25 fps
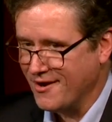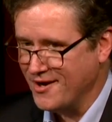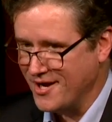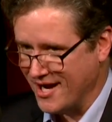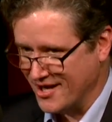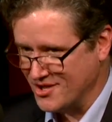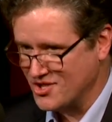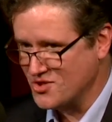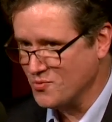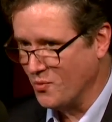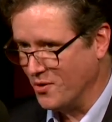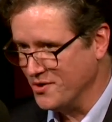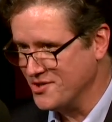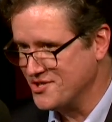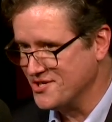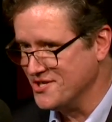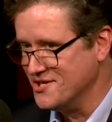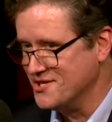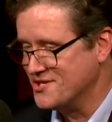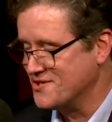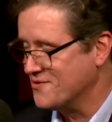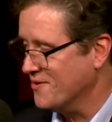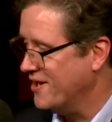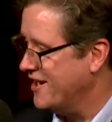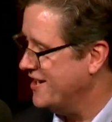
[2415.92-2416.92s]
going down
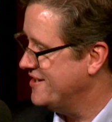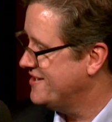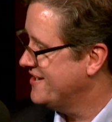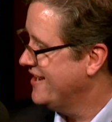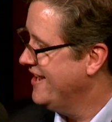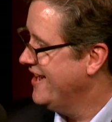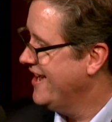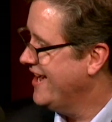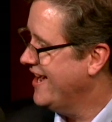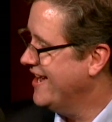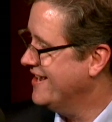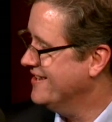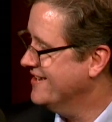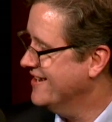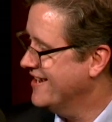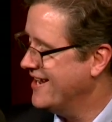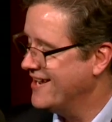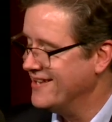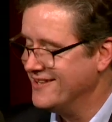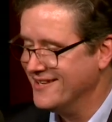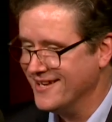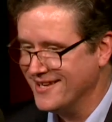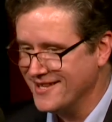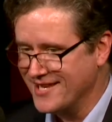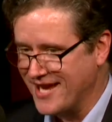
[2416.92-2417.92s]
Swanston Street, and,
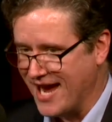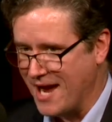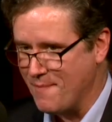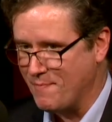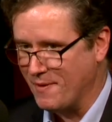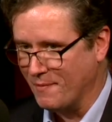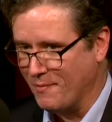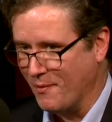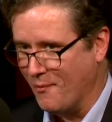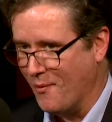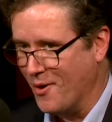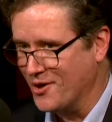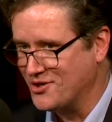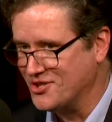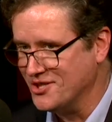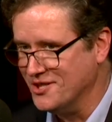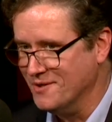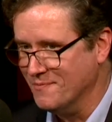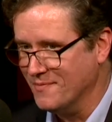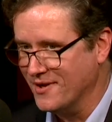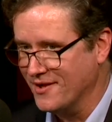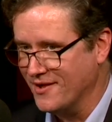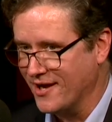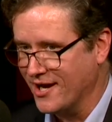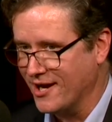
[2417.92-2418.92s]
and, and gay people watching
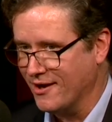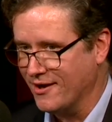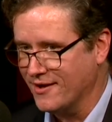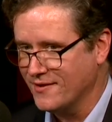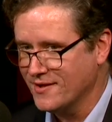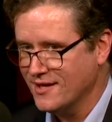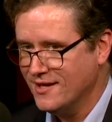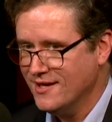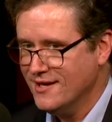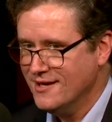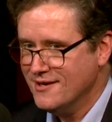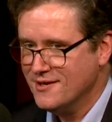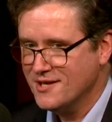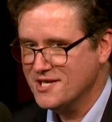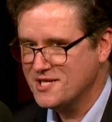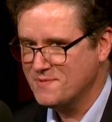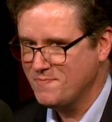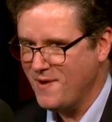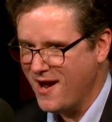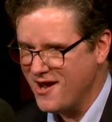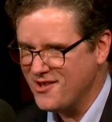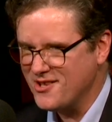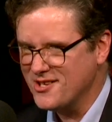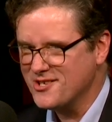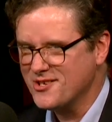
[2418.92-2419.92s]
them and they're going, well, I
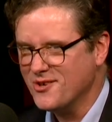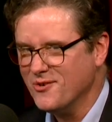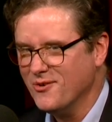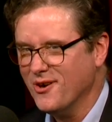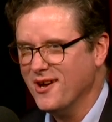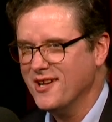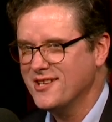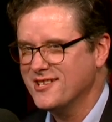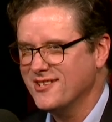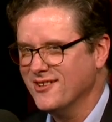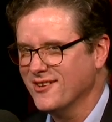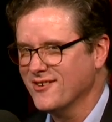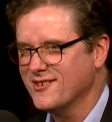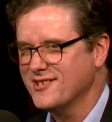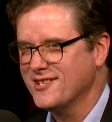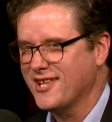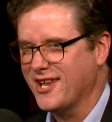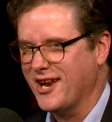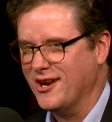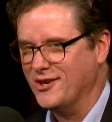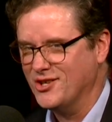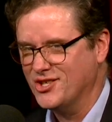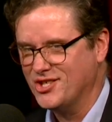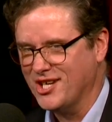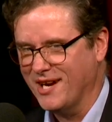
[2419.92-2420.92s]
suppose it's all right so long as they
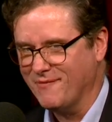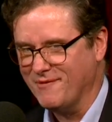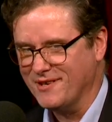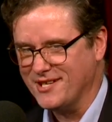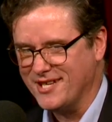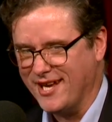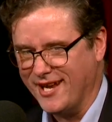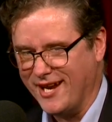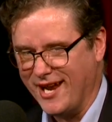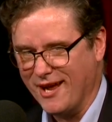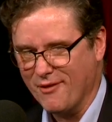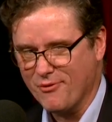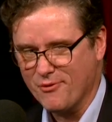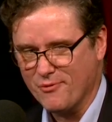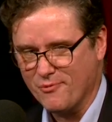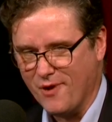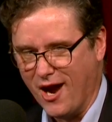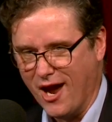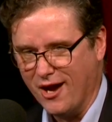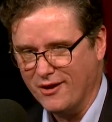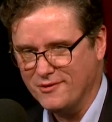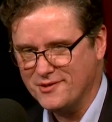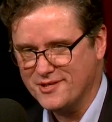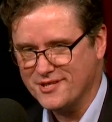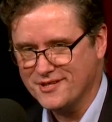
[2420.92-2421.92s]
don't shove it down our
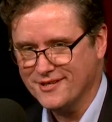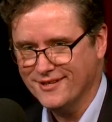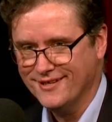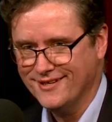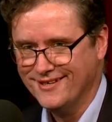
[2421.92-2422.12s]
throats.